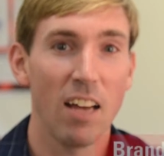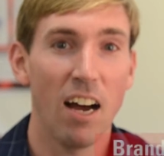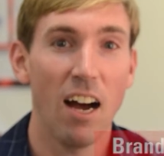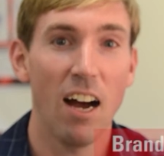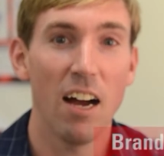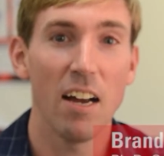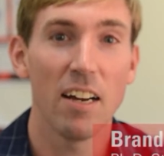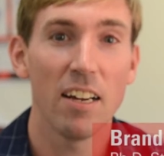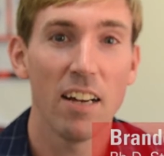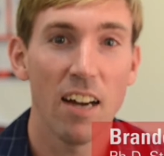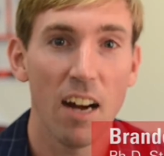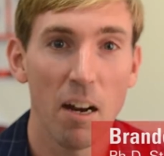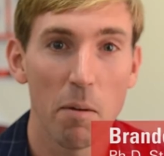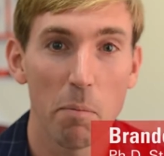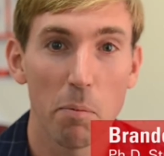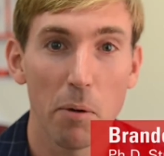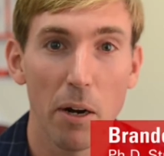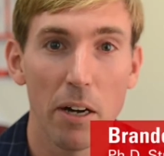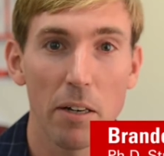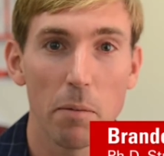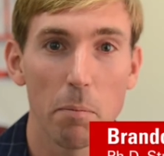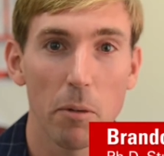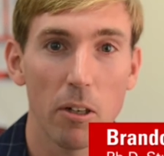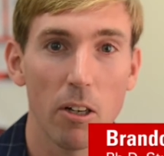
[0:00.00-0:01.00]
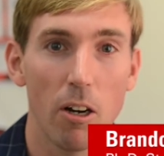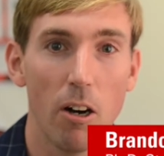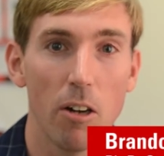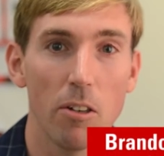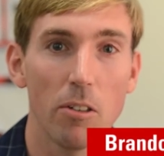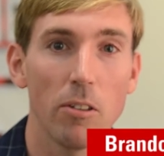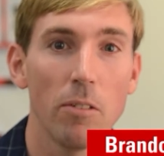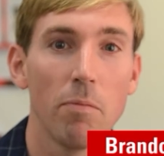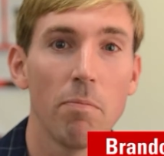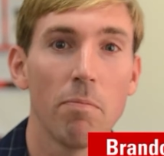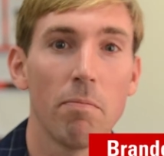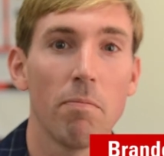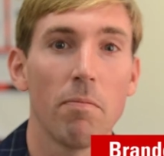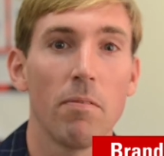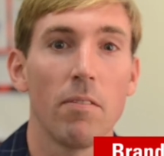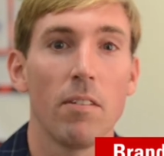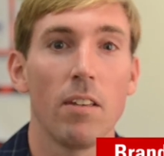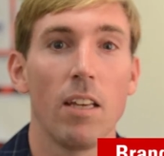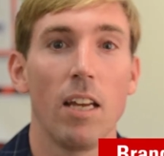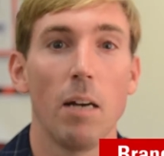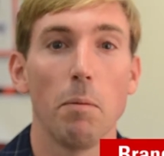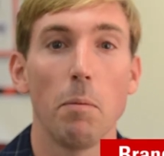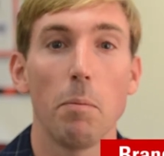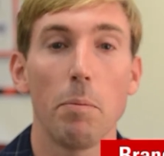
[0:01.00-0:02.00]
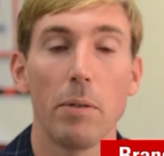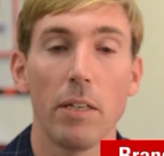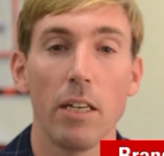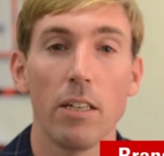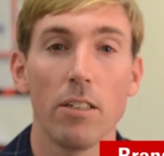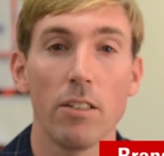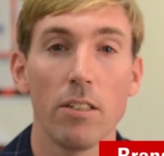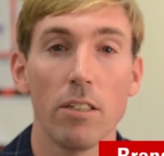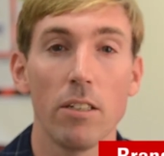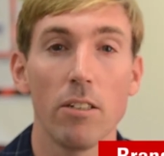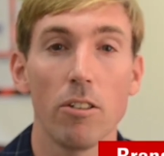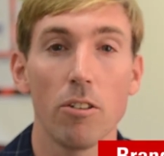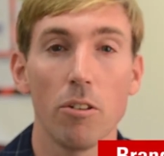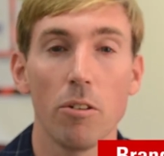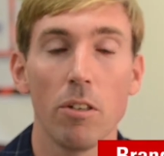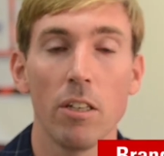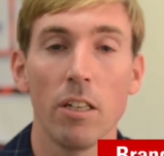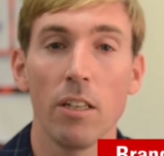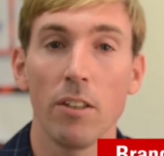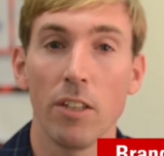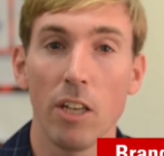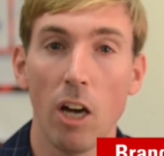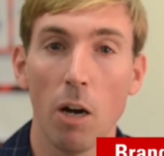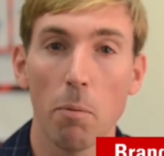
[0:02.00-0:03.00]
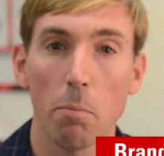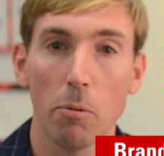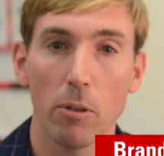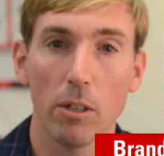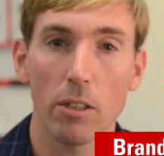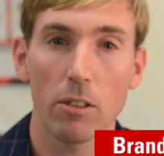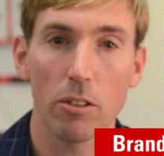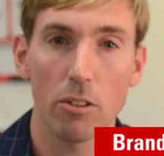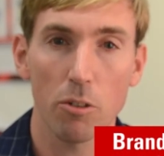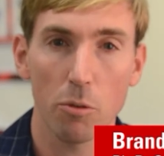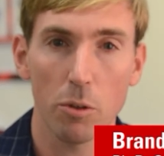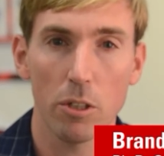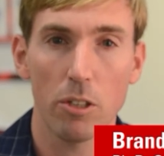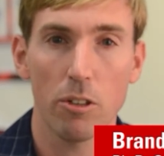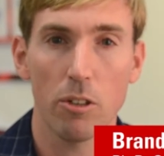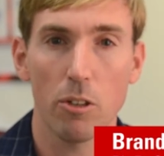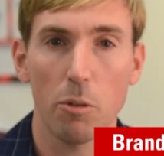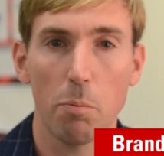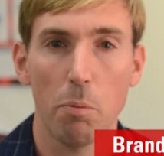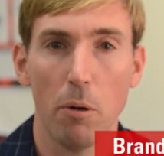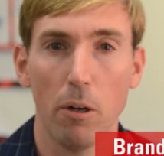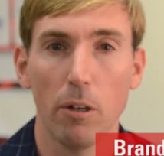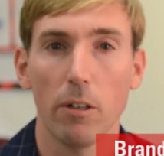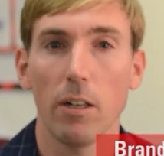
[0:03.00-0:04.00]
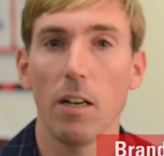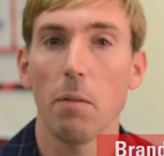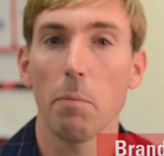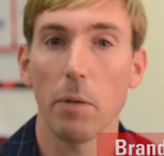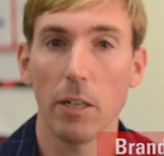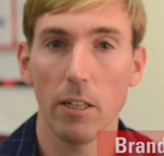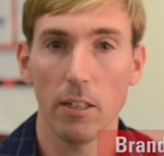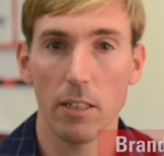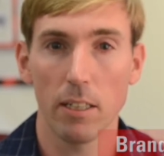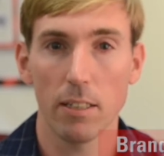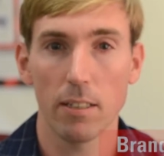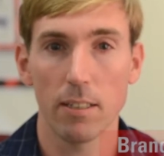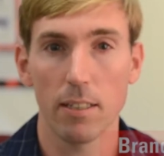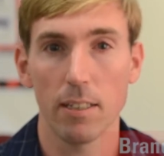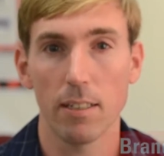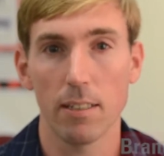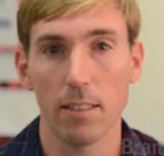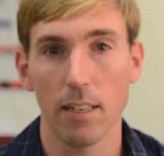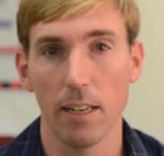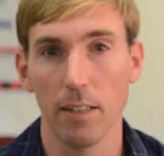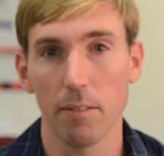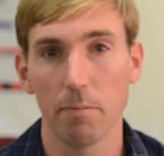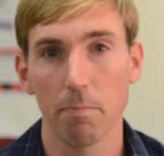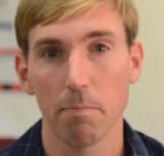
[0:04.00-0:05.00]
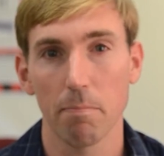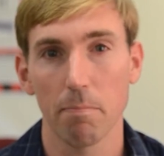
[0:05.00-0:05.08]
Hi, I'm Brandon McConnell, and I'm a PhD student in the Operations Research Program here at NC State.